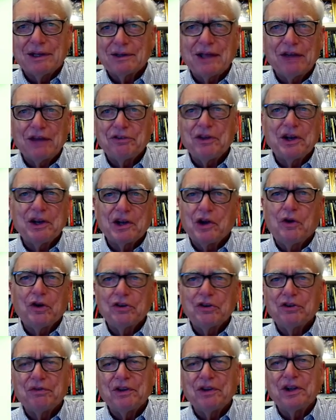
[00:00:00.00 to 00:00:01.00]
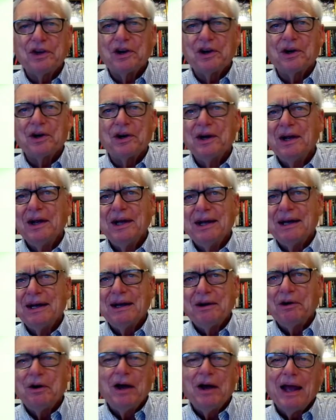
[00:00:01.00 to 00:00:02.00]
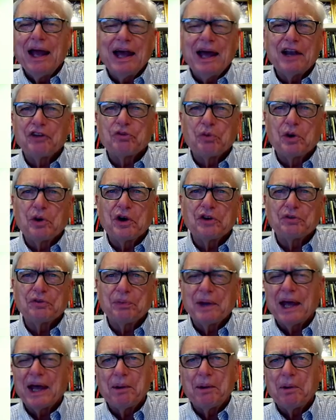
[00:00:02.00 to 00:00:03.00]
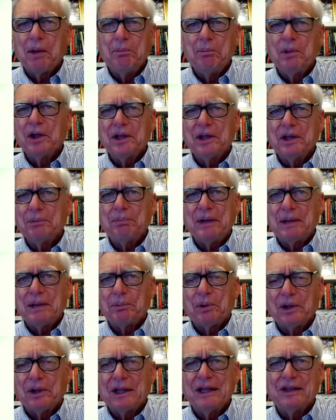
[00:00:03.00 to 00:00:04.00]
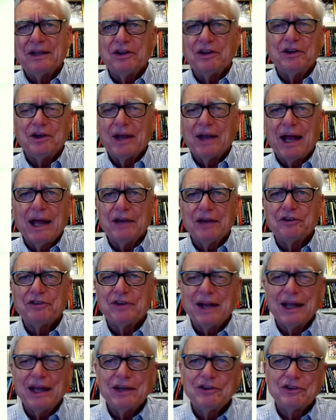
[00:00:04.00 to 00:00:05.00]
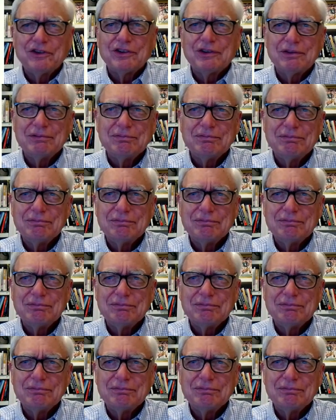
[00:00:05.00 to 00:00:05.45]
Okay, so in the course of a year, at its worst, we got a million people into the United States.